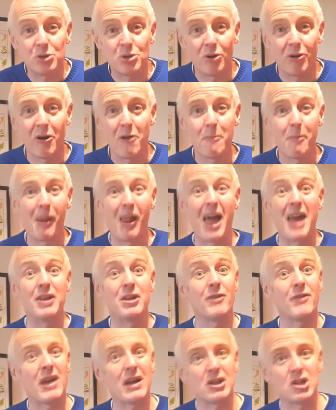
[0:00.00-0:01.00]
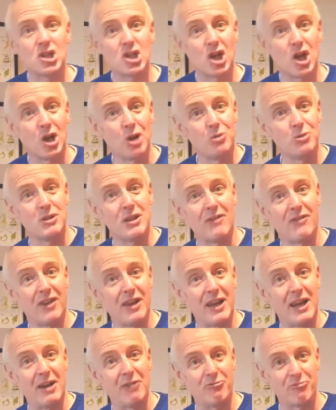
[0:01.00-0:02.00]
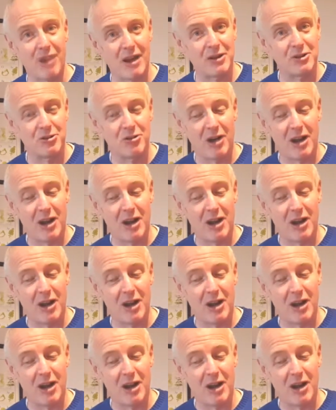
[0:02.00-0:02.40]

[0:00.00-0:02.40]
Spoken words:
Douro blend of exclusively red